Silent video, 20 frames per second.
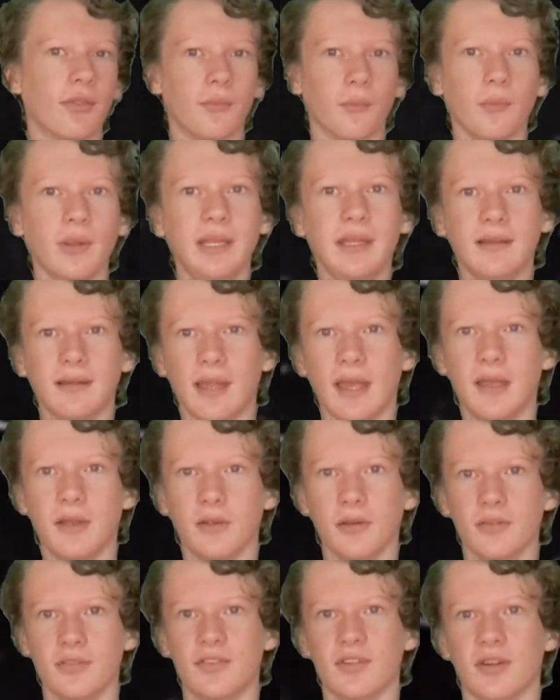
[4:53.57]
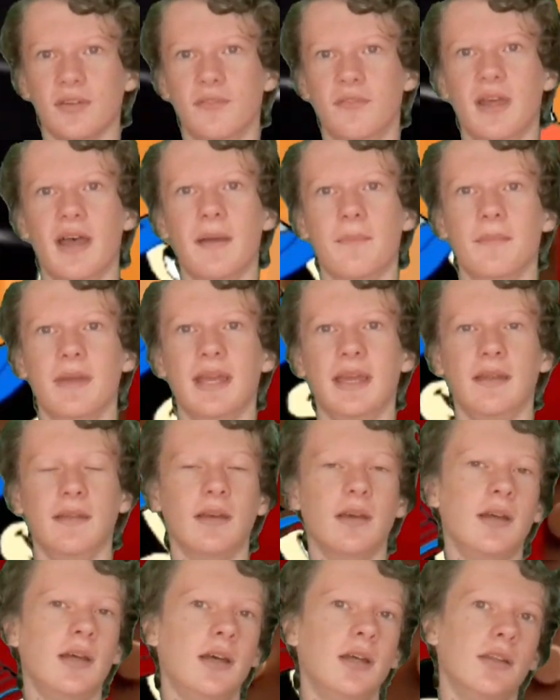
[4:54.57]
3 layers of that made.
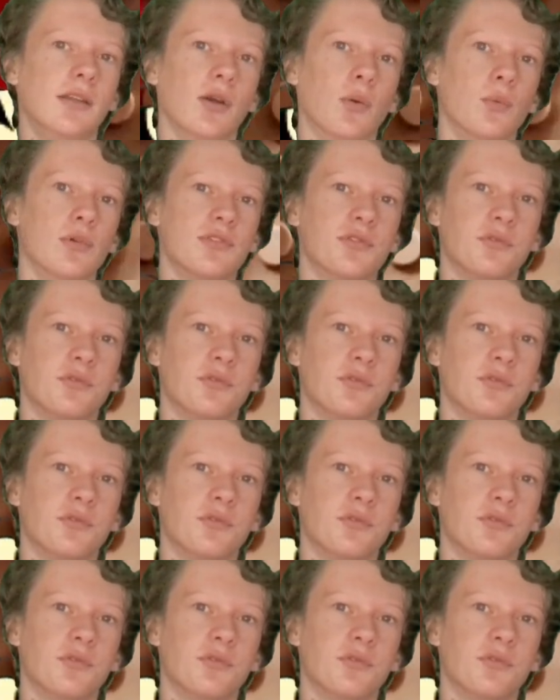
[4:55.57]
There was